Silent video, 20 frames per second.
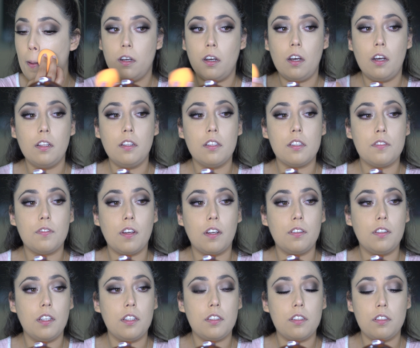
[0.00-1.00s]
Oh, this
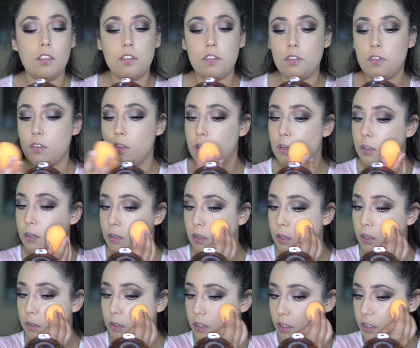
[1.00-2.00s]
foundation is
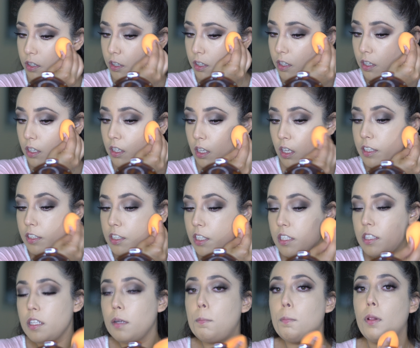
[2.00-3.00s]
so good.
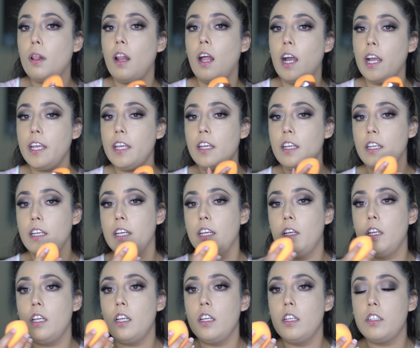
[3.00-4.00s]
Just applying
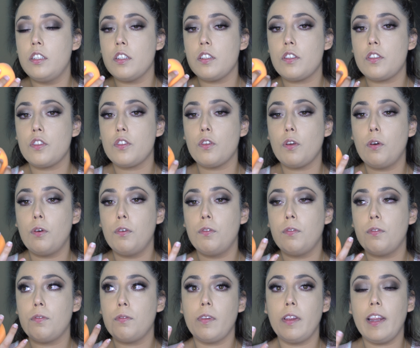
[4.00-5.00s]
it is just
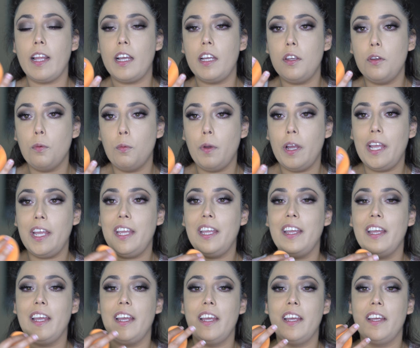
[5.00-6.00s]
so
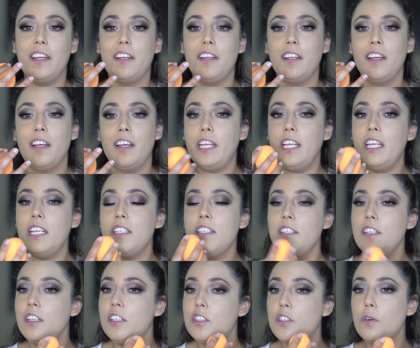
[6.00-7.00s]
lightweight and
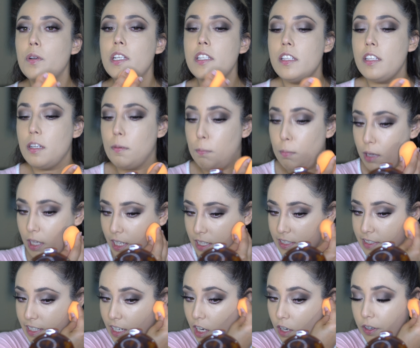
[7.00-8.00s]
easy, so easy to
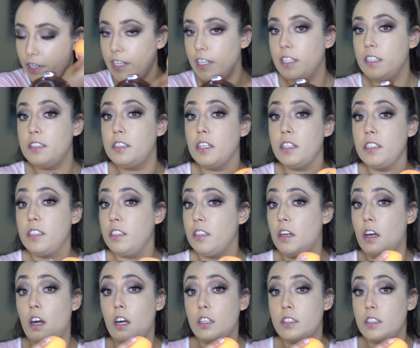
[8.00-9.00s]
blend out, and it doesn't
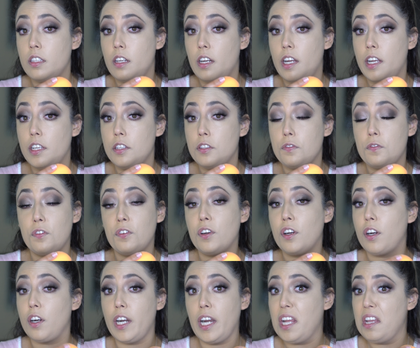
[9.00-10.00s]
oxidize
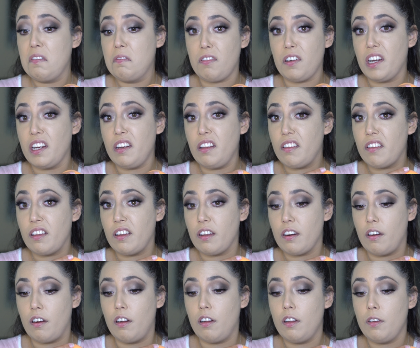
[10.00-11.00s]
for anything at
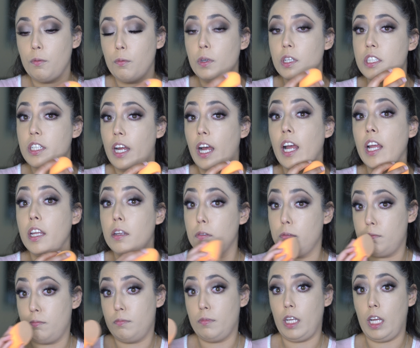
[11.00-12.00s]
all, which I'm
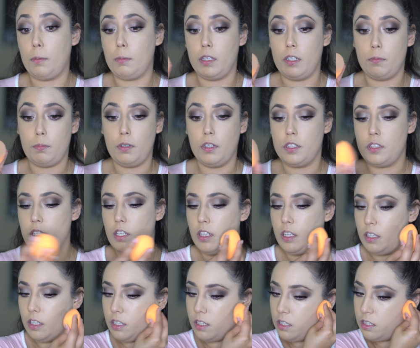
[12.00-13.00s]
gonna appreciate